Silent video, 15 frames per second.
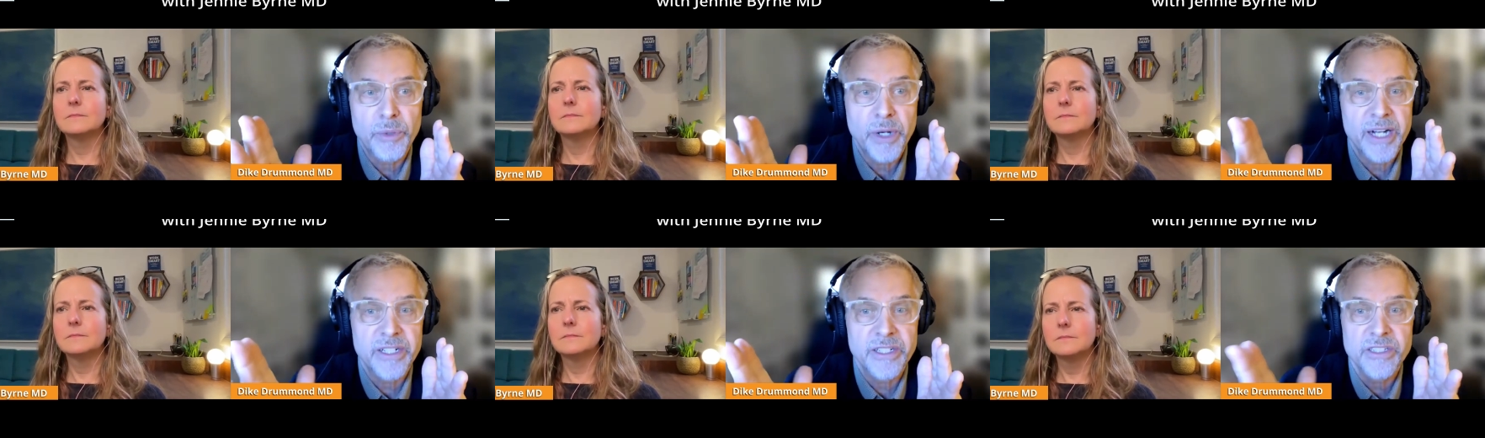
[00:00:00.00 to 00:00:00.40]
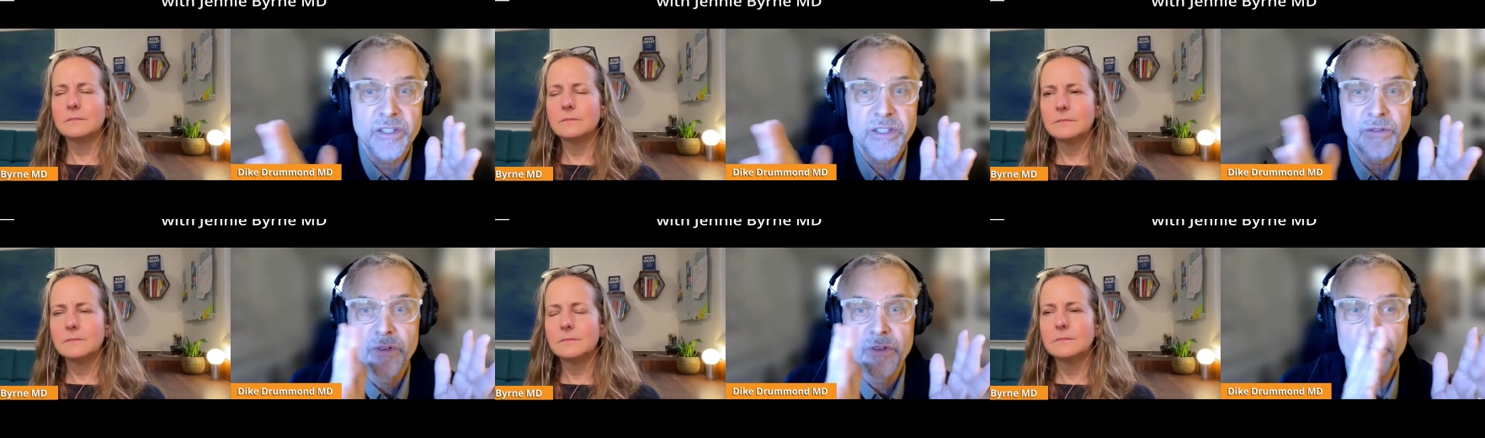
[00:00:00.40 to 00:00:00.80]
Speaker 1: practice.
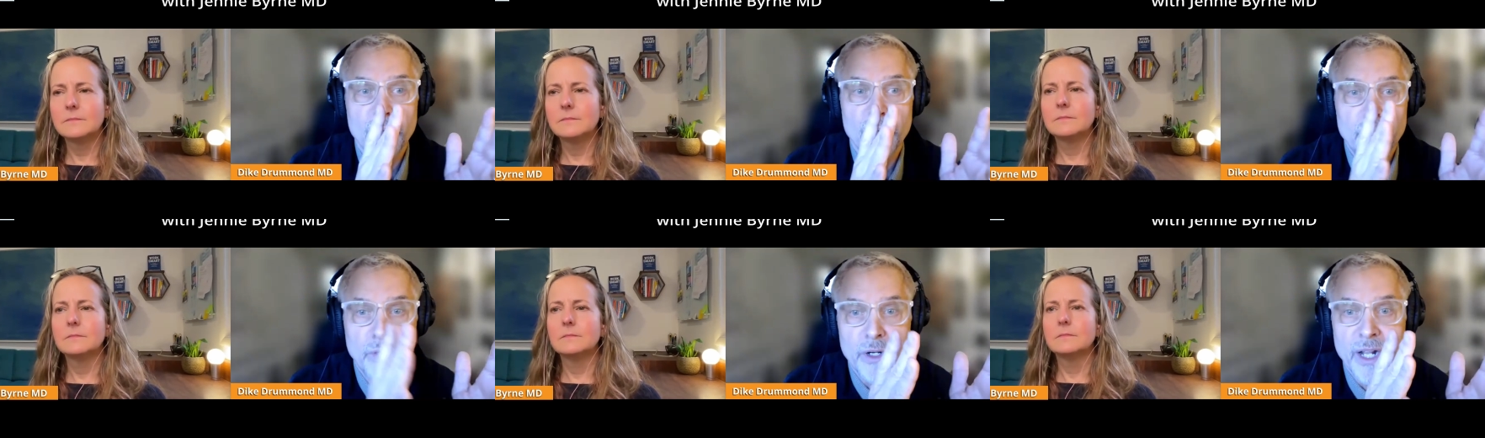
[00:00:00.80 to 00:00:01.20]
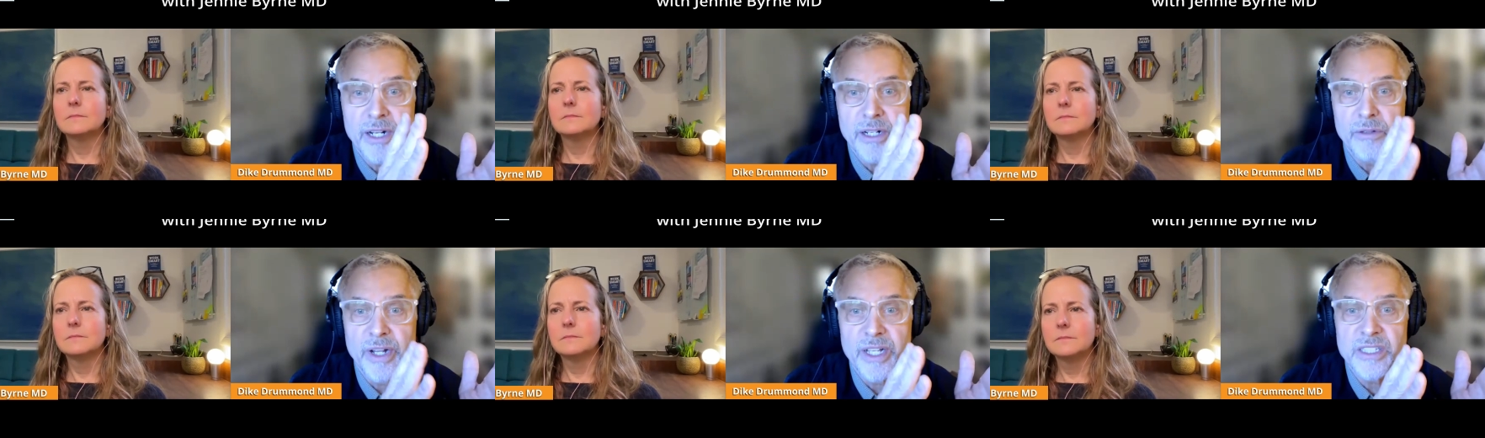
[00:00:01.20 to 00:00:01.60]
Burnout
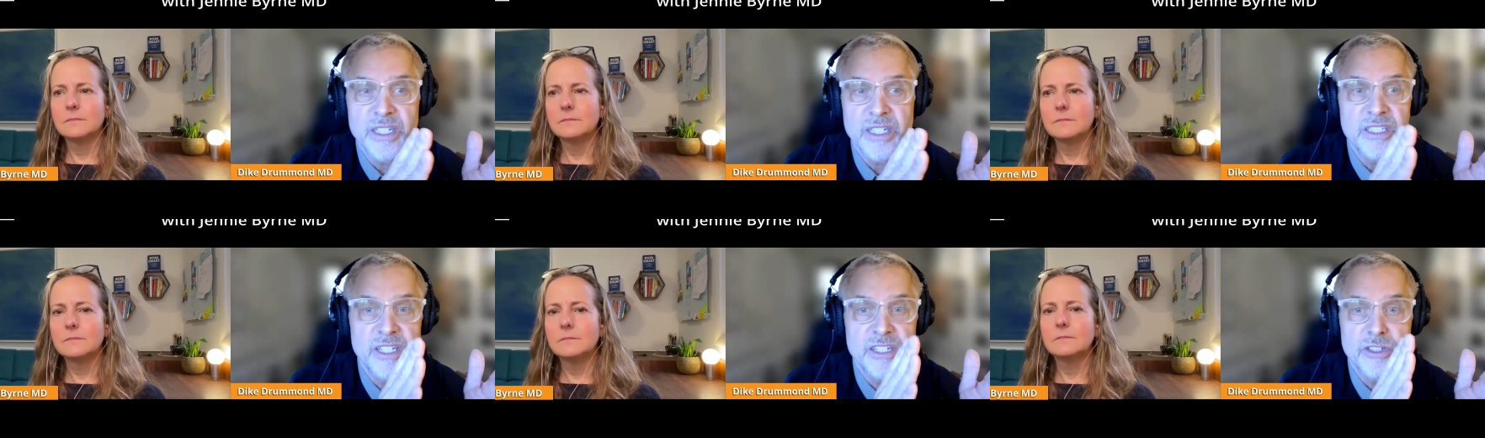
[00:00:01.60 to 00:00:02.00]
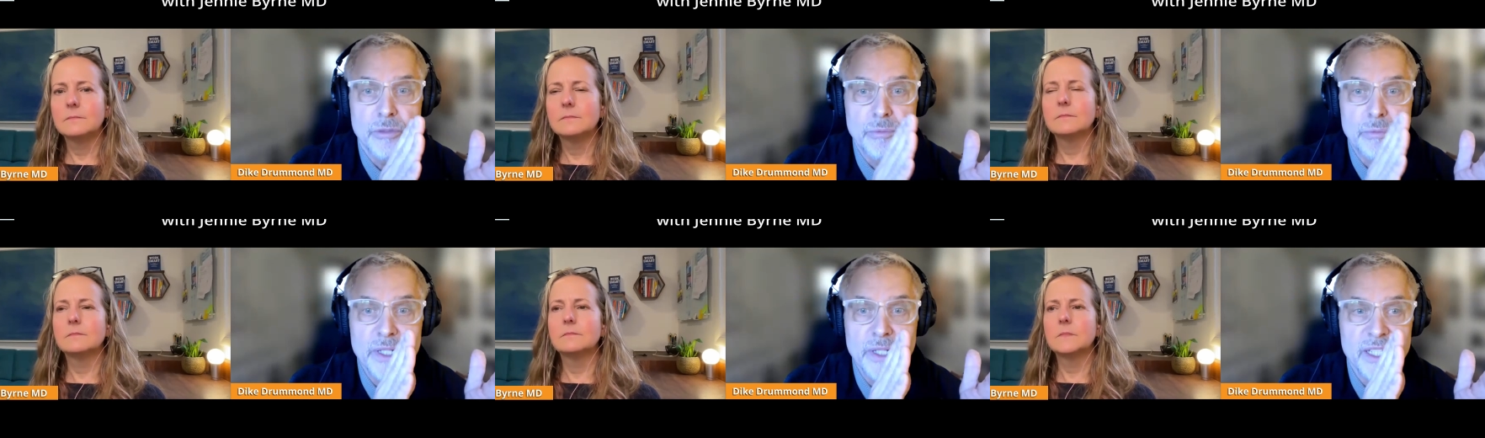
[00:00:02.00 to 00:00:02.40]
in residency is
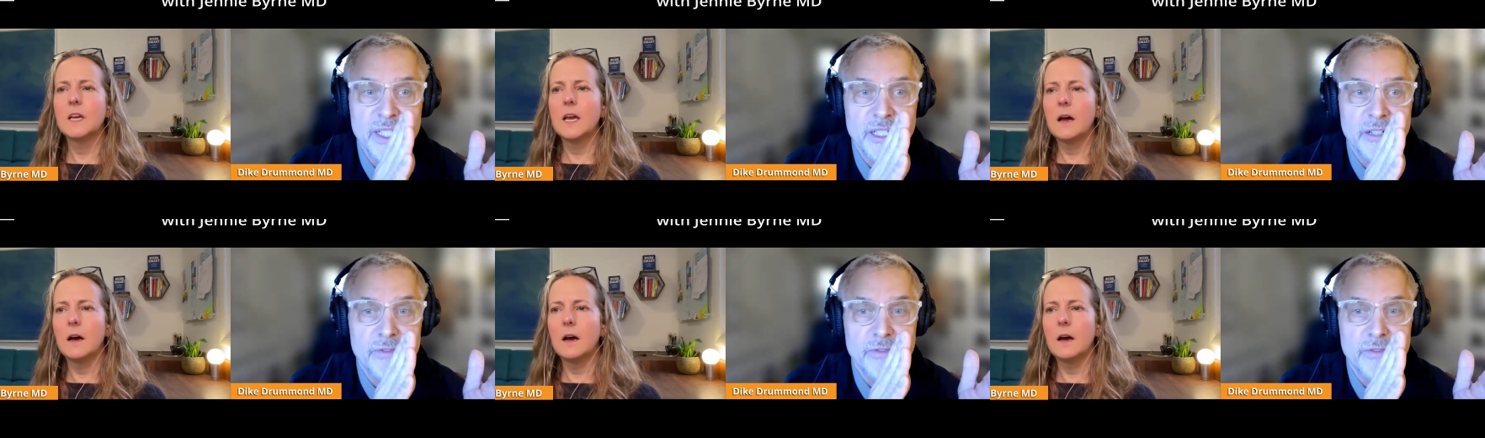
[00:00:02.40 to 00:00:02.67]
completely yeah.